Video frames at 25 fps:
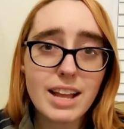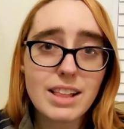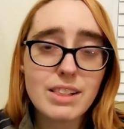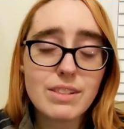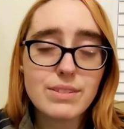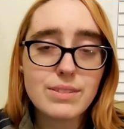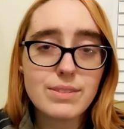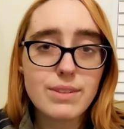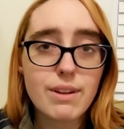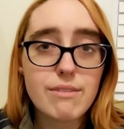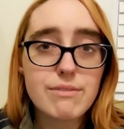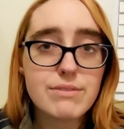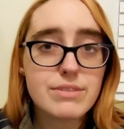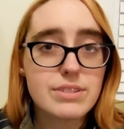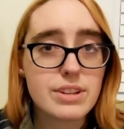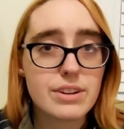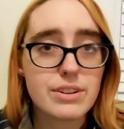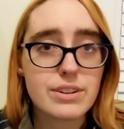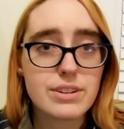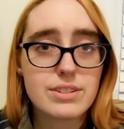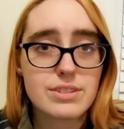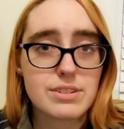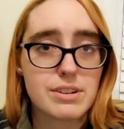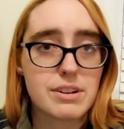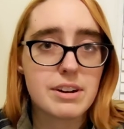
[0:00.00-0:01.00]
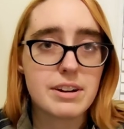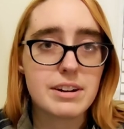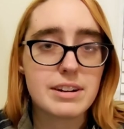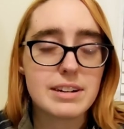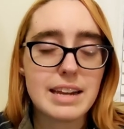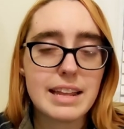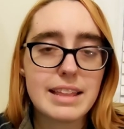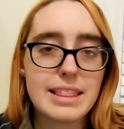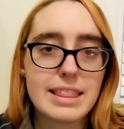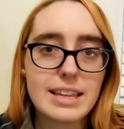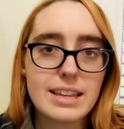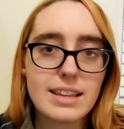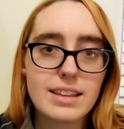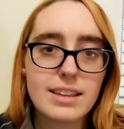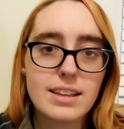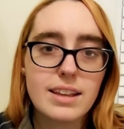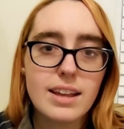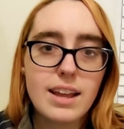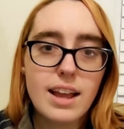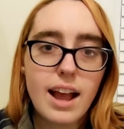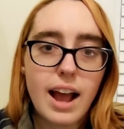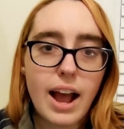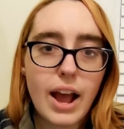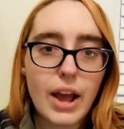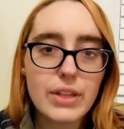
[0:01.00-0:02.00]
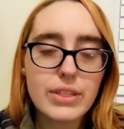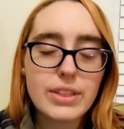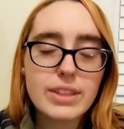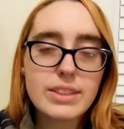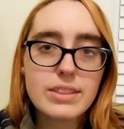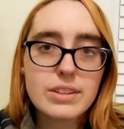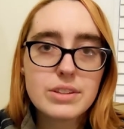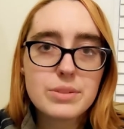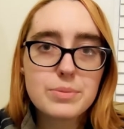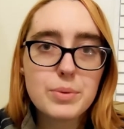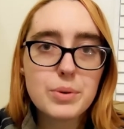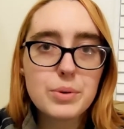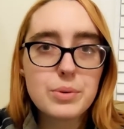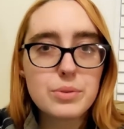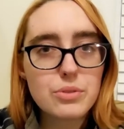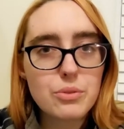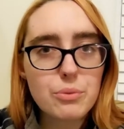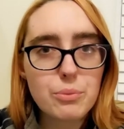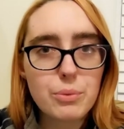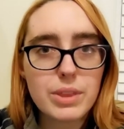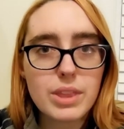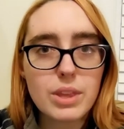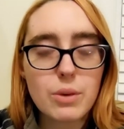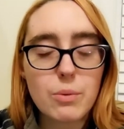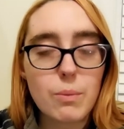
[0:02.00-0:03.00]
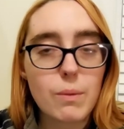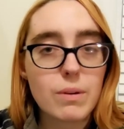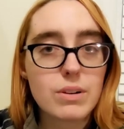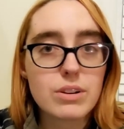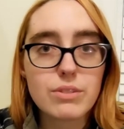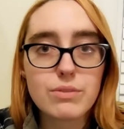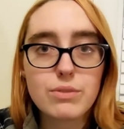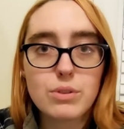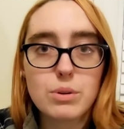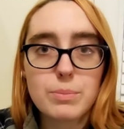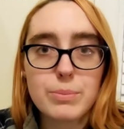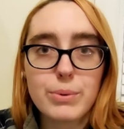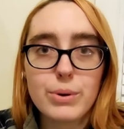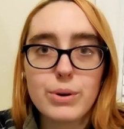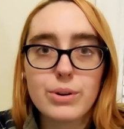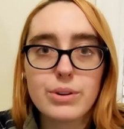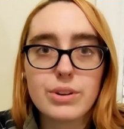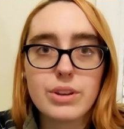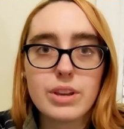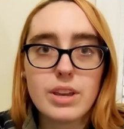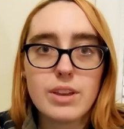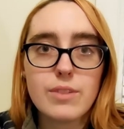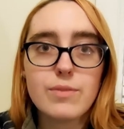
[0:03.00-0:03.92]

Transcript: I love Sara Zarr, and I think I think this book was a really wonderful book.